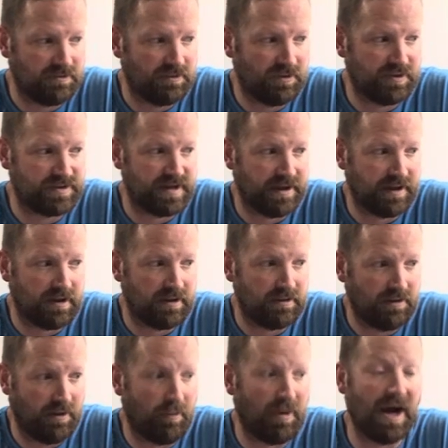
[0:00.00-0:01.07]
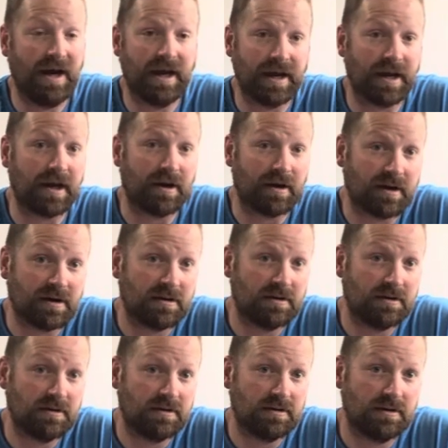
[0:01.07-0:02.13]
was like a pioneer.
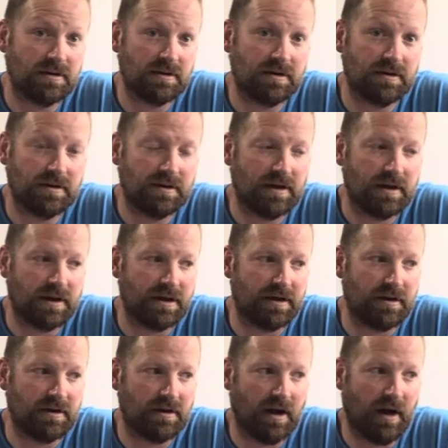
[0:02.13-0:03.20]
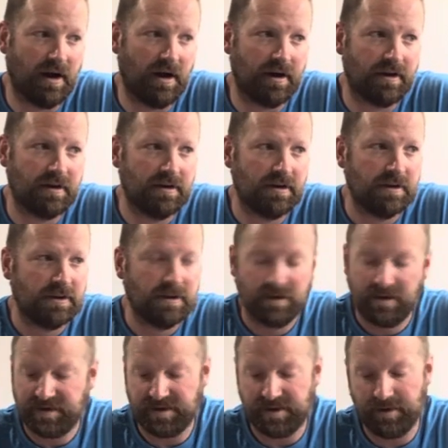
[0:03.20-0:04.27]
Let's
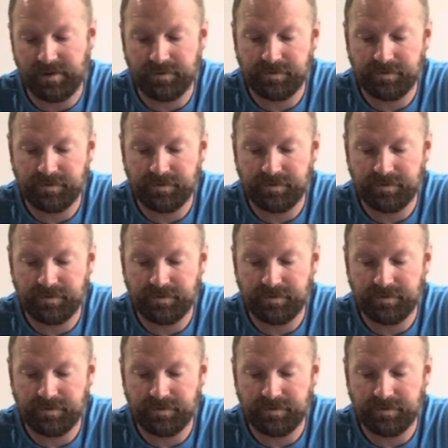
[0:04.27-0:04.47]
see.